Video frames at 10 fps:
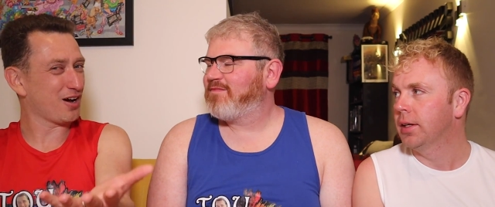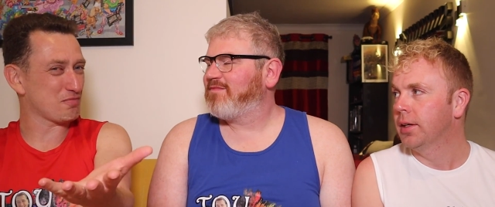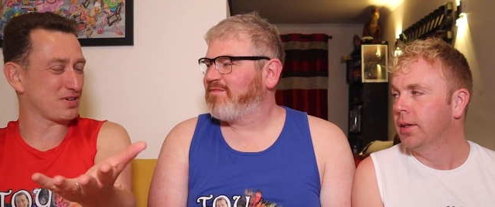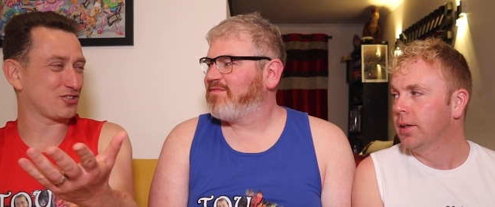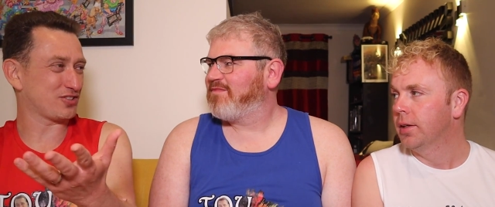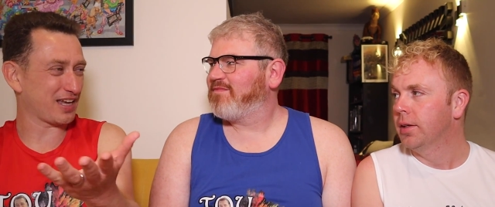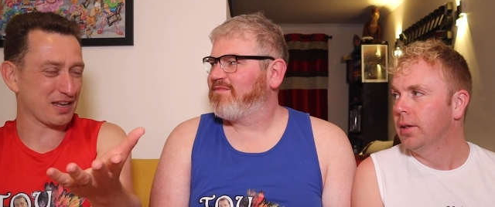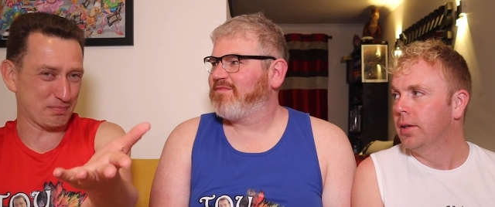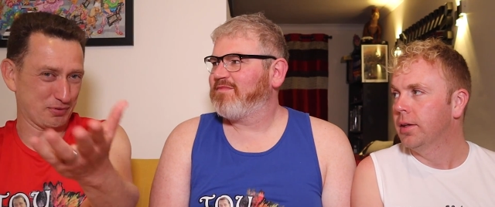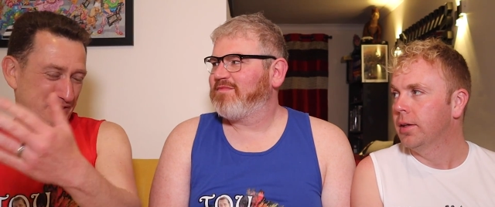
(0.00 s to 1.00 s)
Speaker 1: how much
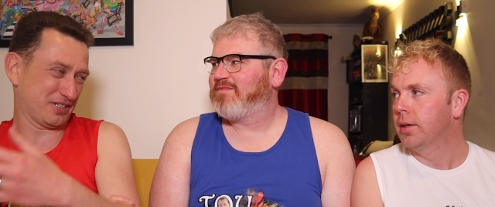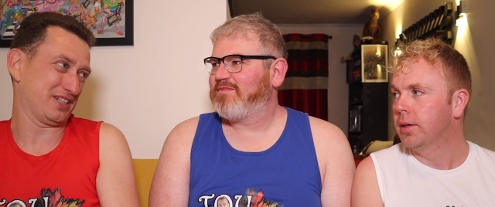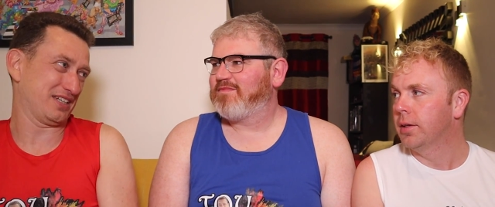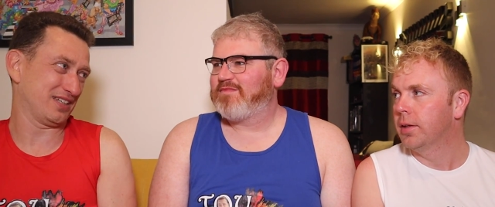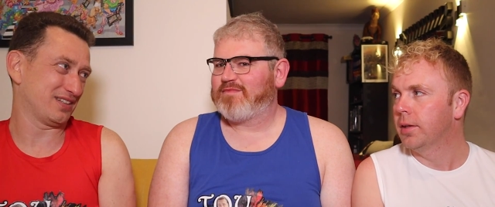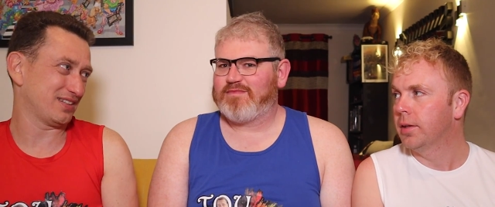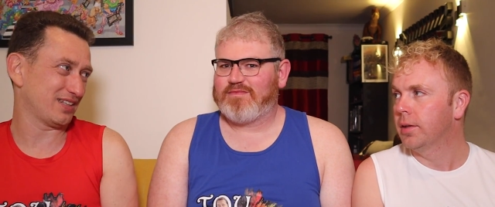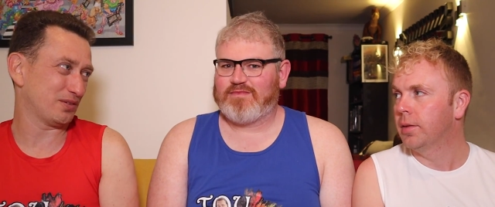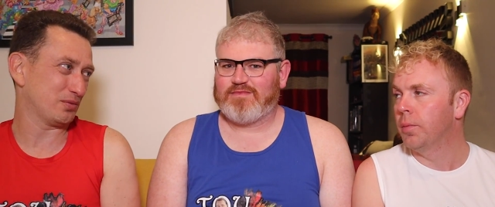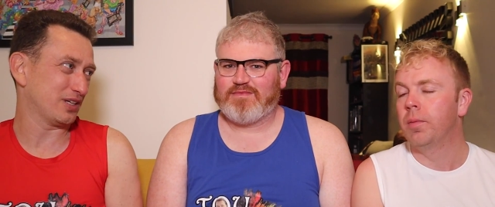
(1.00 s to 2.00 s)
they put in it
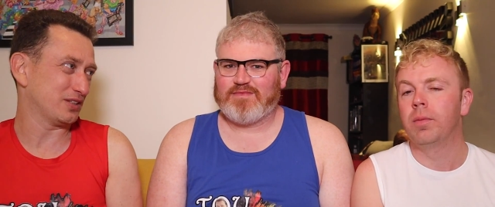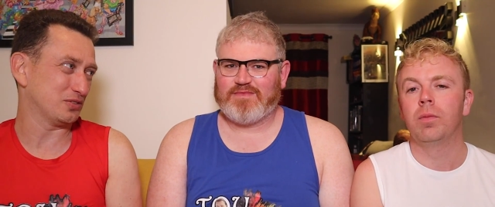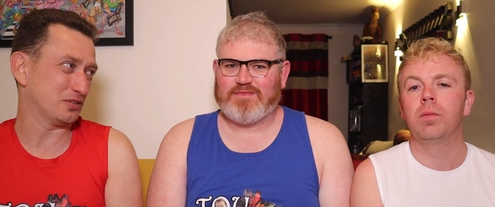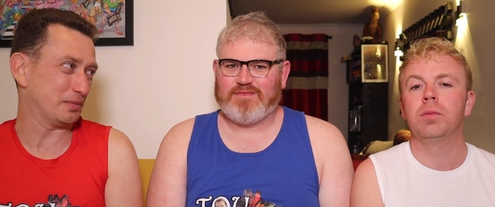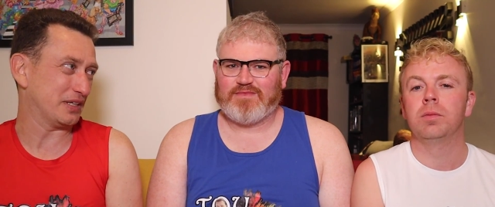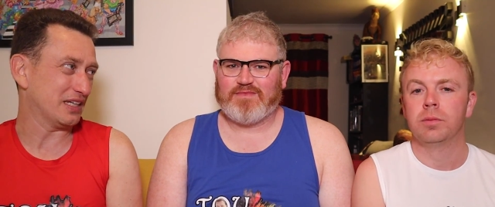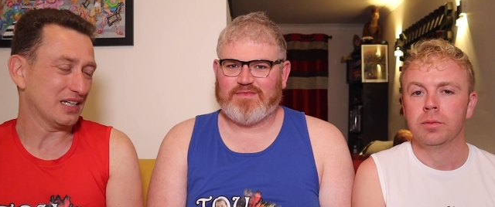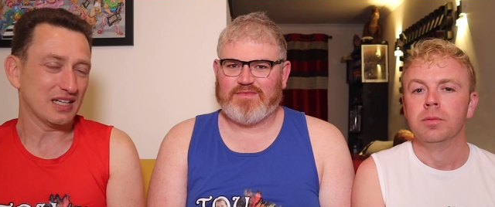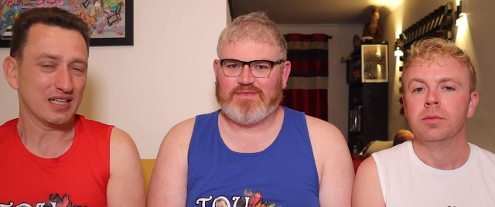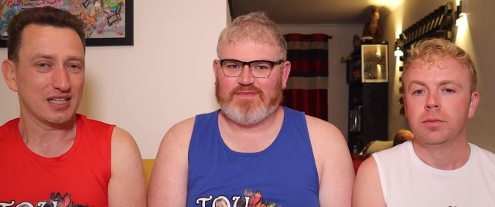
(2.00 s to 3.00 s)
that we mm. are doing, it,
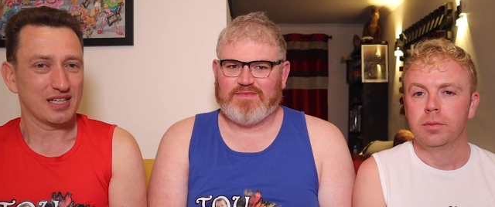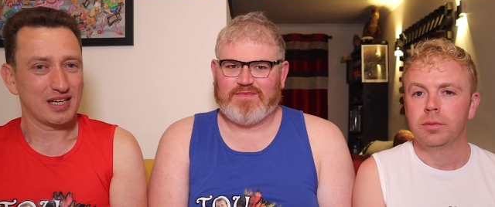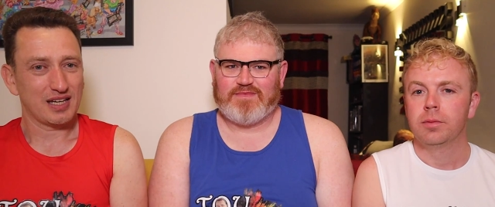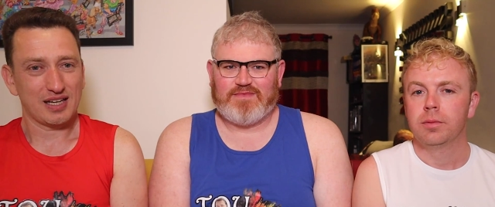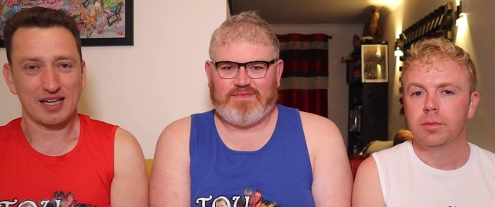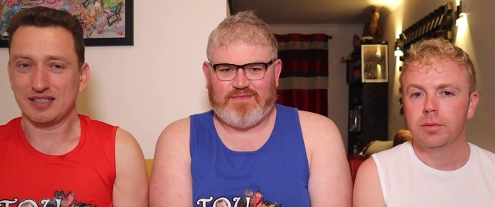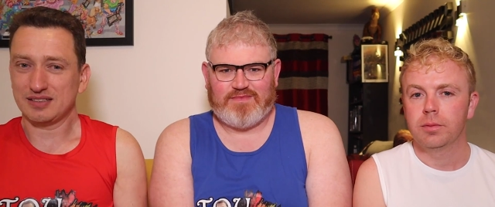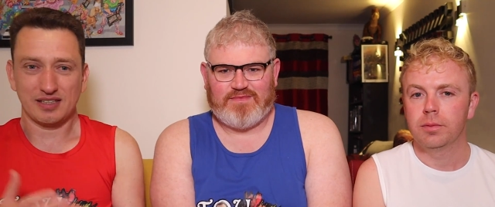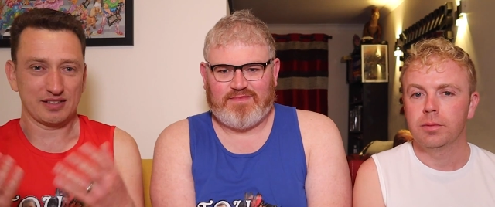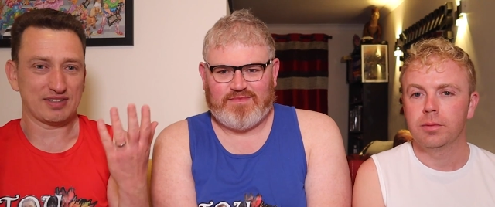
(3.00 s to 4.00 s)

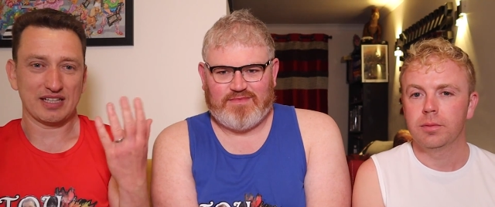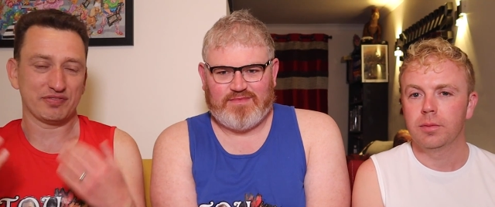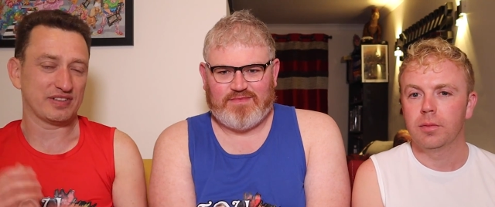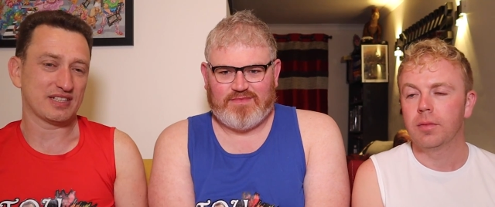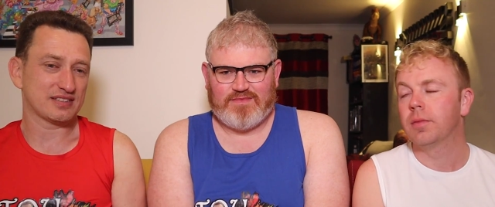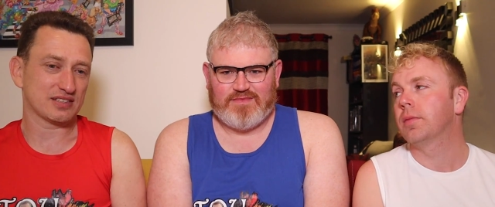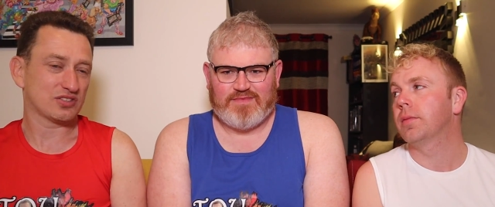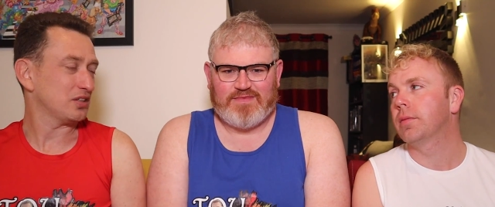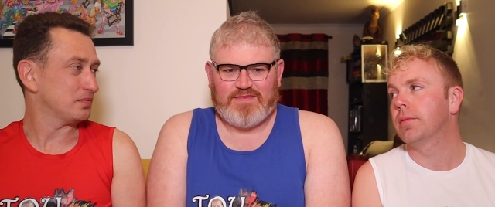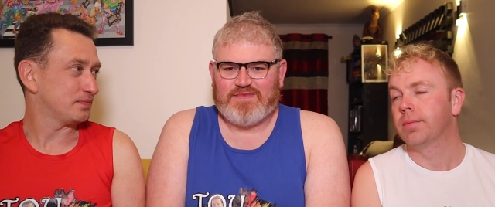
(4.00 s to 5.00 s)
and they've done a
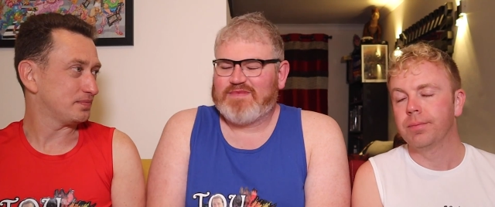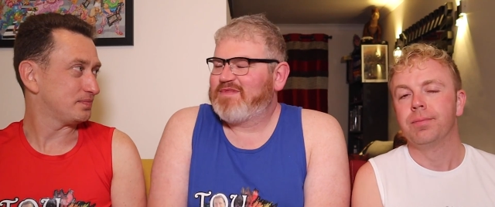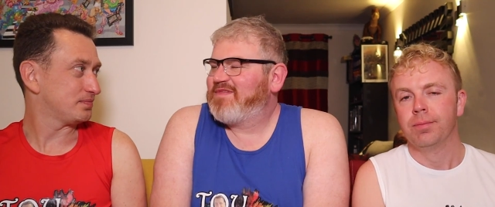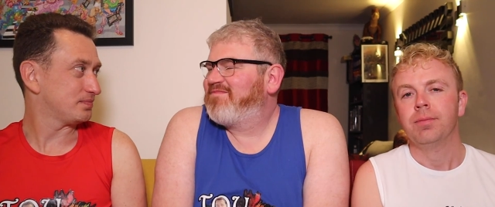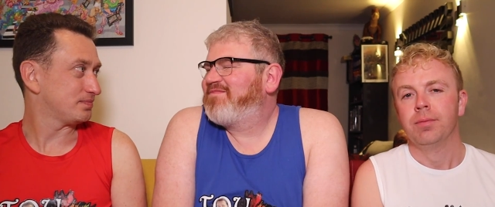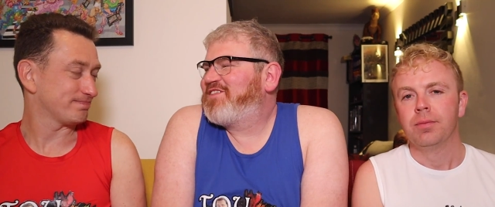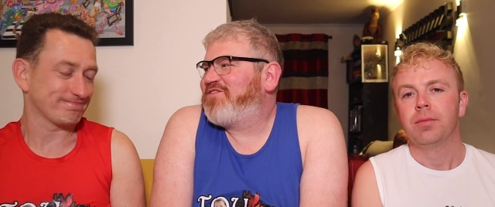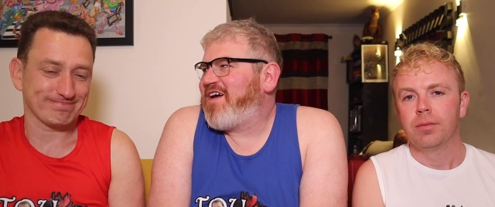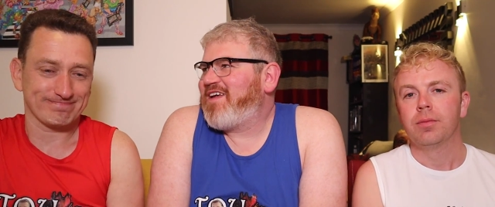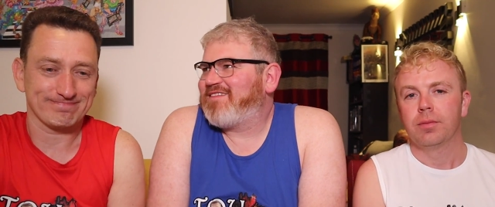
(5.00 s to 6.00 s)
fantastic job.
Speaker 2: It's
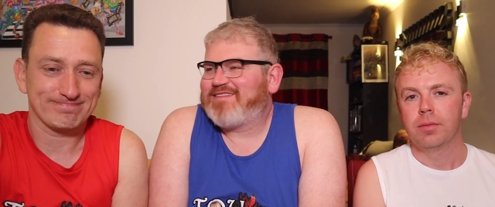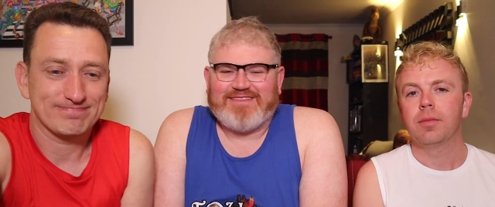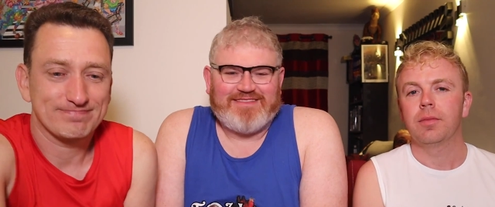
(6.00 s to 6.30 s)
great.